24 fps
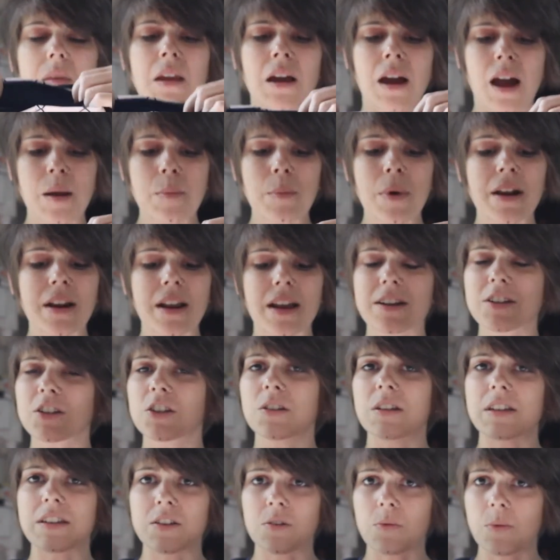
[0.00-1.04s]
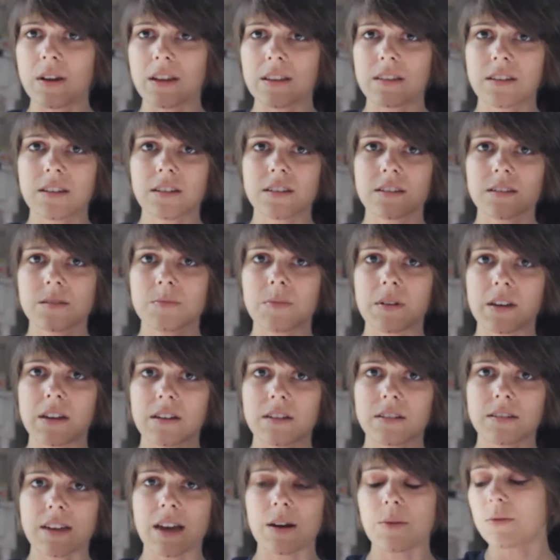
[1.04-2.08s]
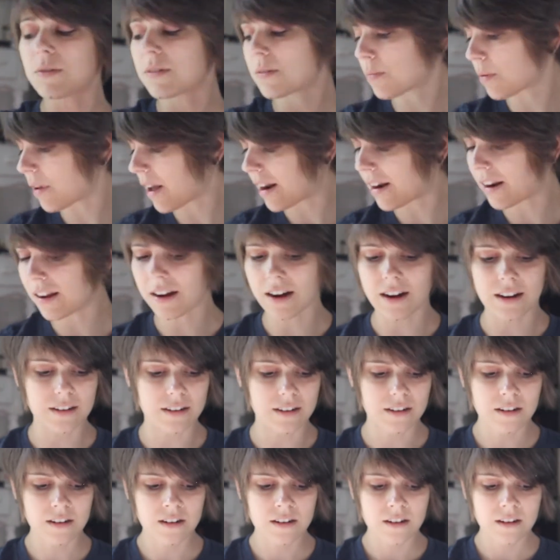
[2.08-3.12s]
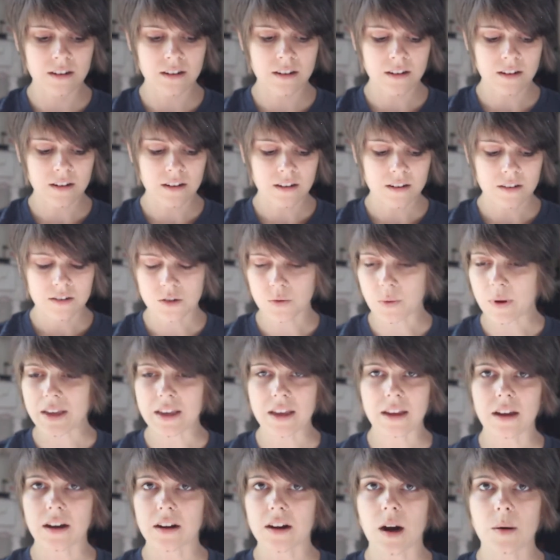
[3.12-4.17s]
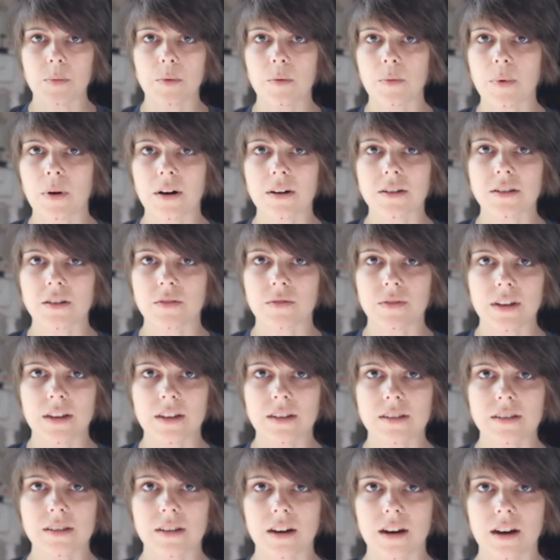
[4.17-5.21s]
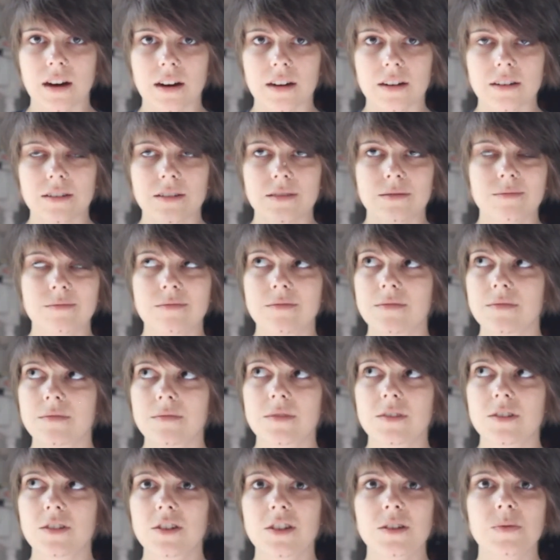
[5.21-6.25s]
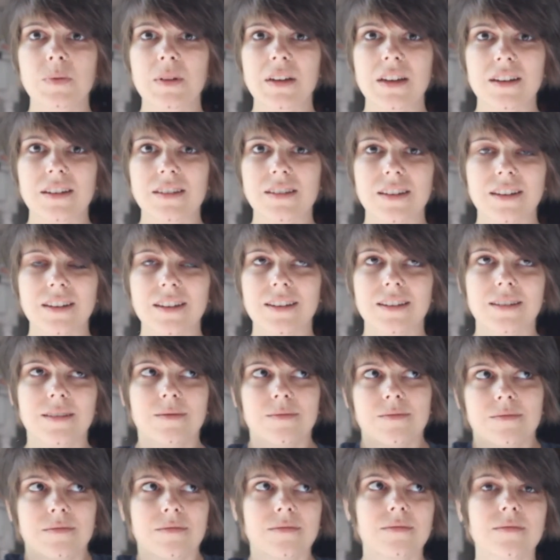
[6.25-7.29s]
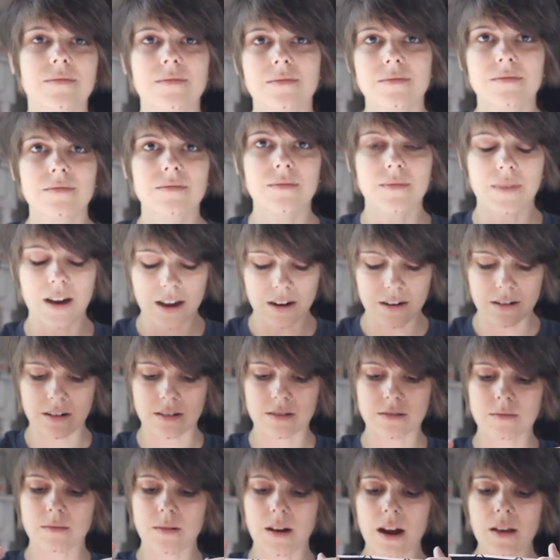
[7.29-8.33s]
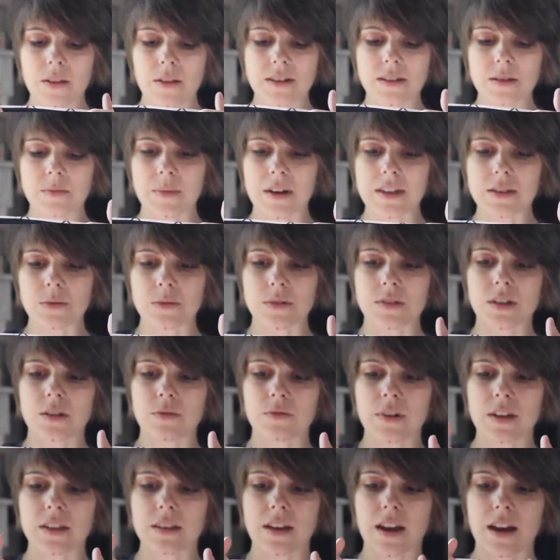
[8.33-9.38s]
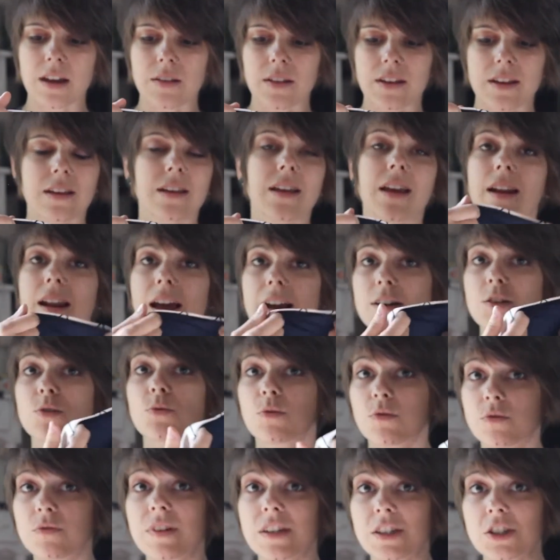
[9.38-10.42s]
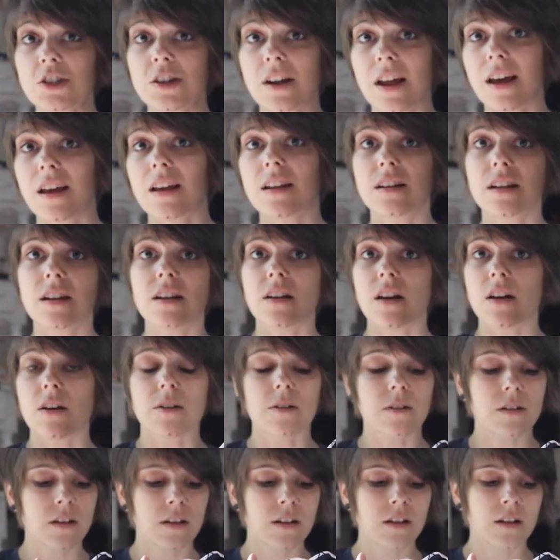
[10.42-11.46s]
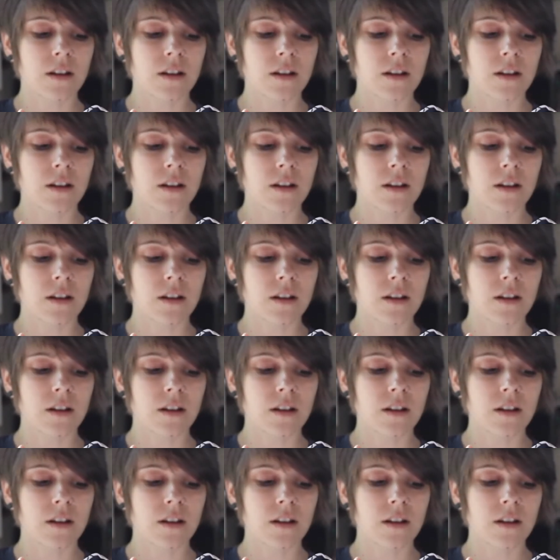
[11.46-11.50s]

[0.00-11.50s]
I might actually tweak this, because I was planning on tweaking a couple parts of this, just because, like, I don't know, I like to mess with stuff like that, like get actual fishnet, you know,